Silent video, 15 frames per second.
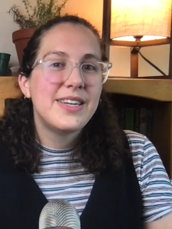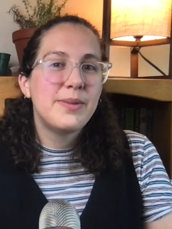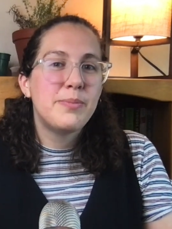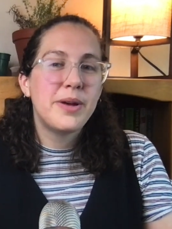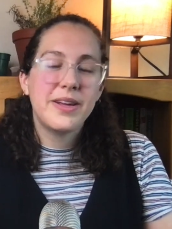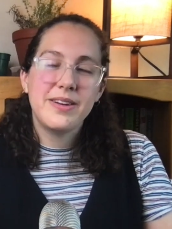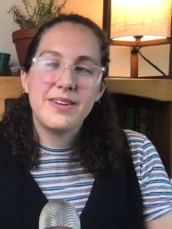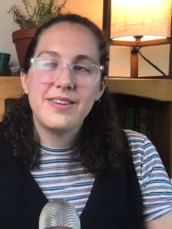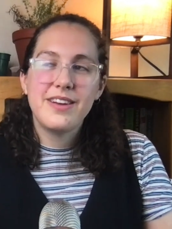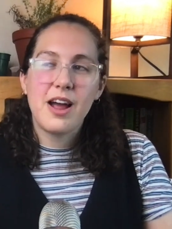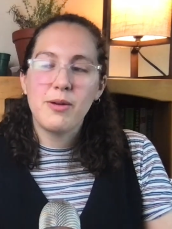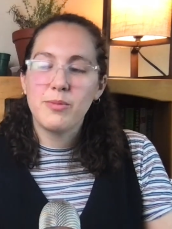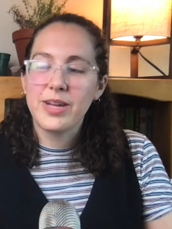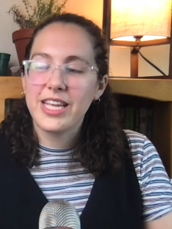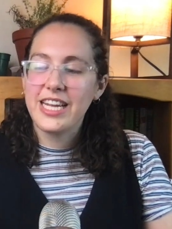but
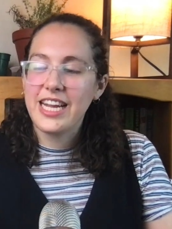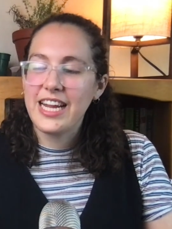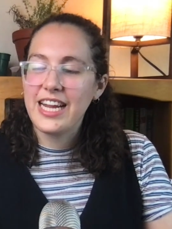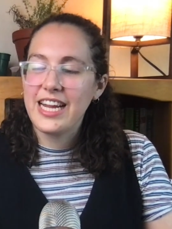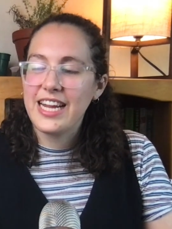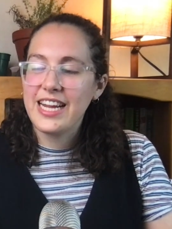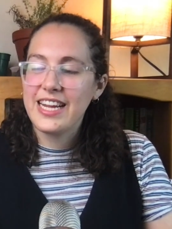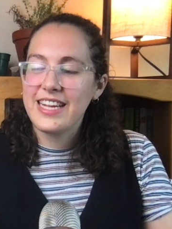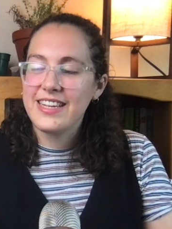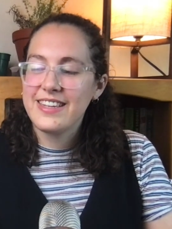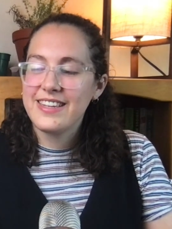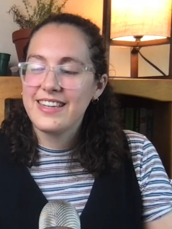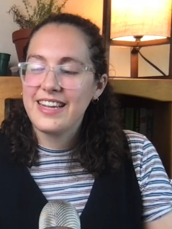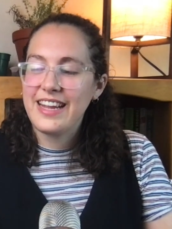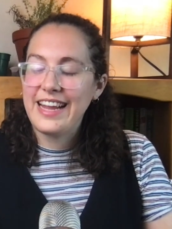not really
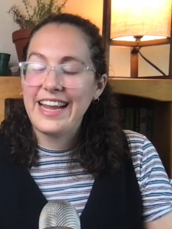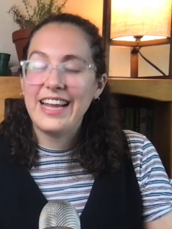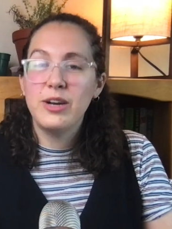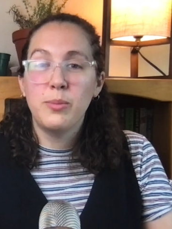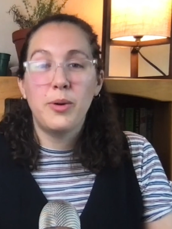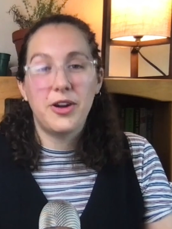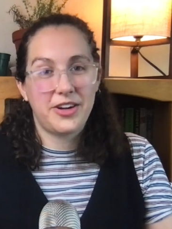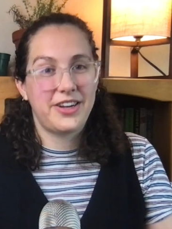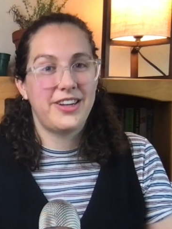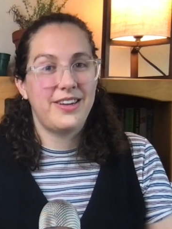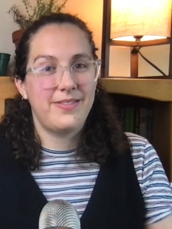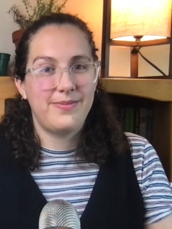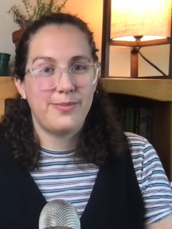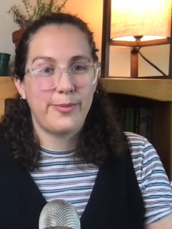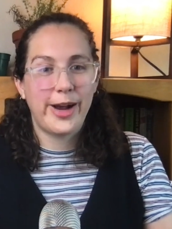in a book
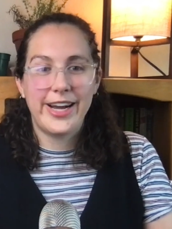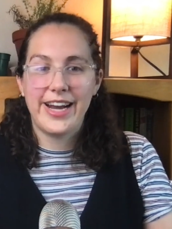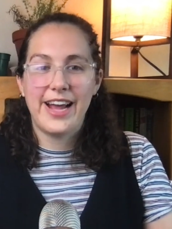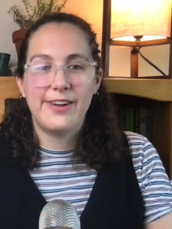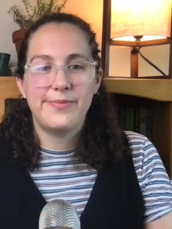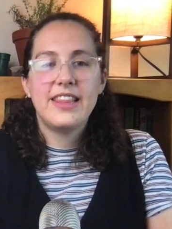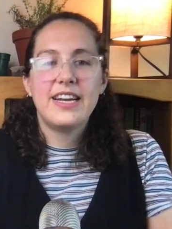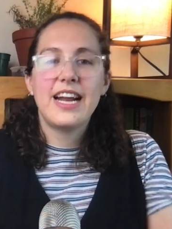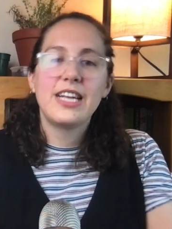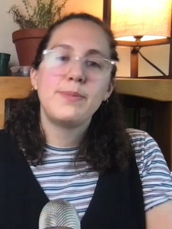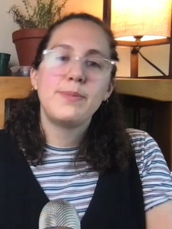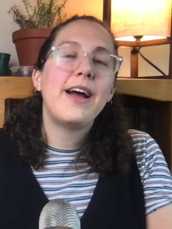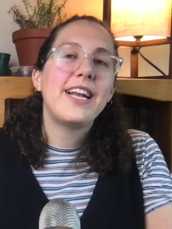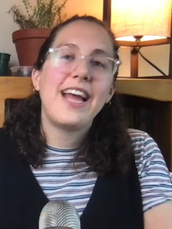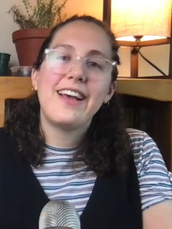right now. The next
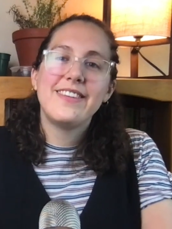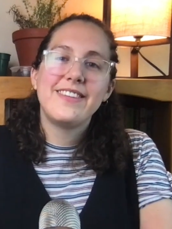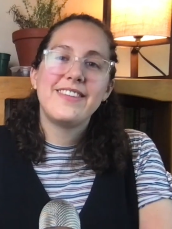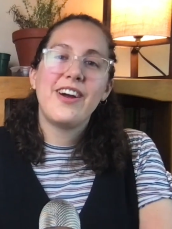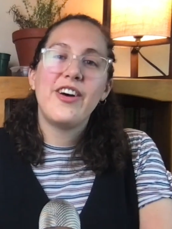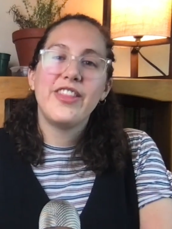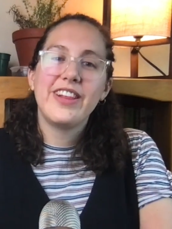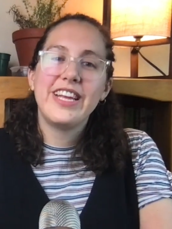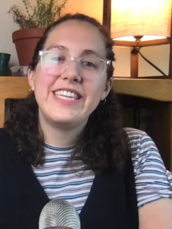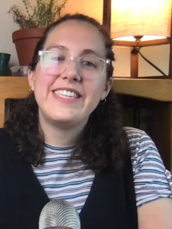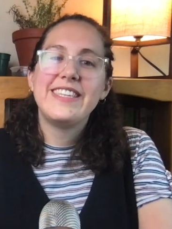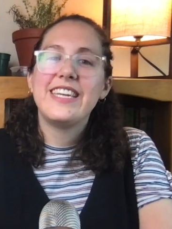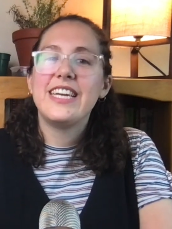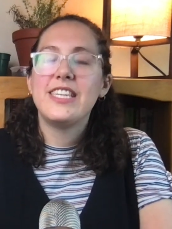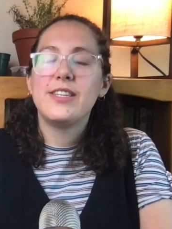podcast on the
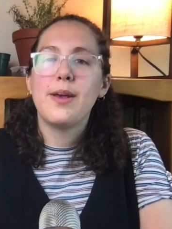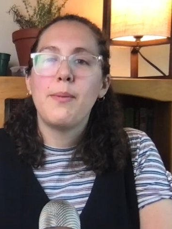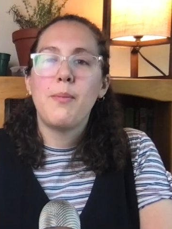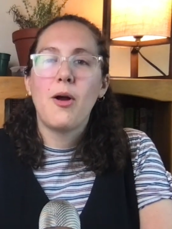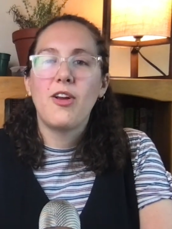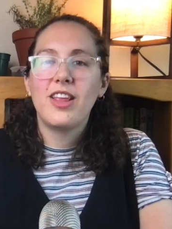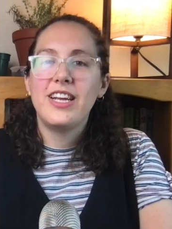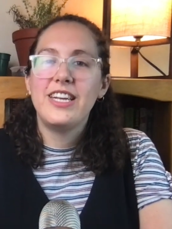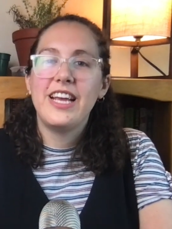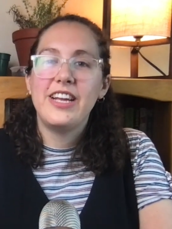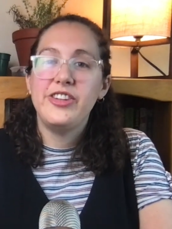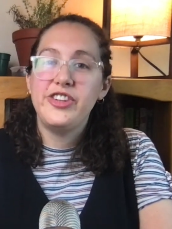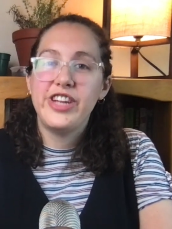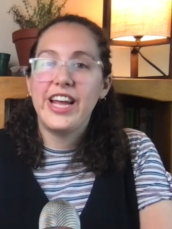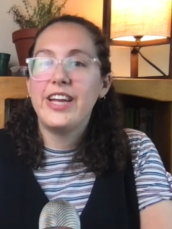list is Marlon
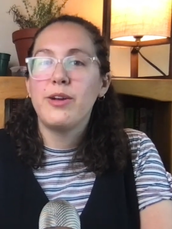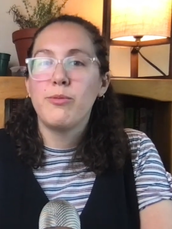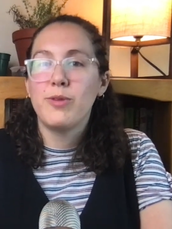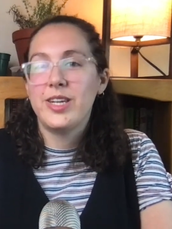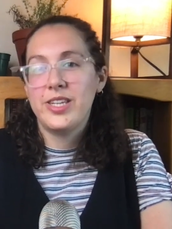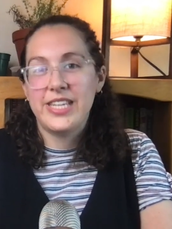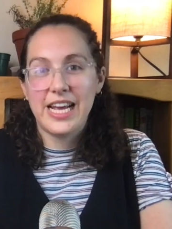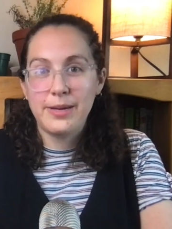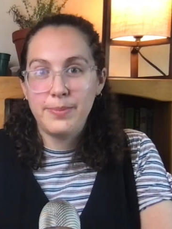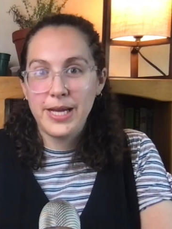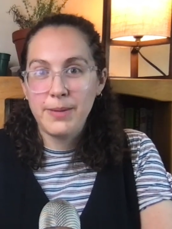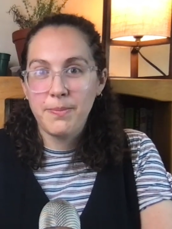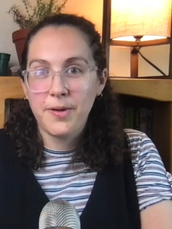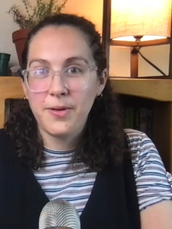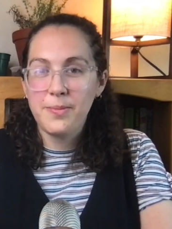and Jake Read Dead
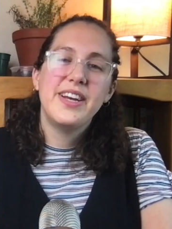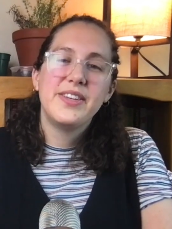People.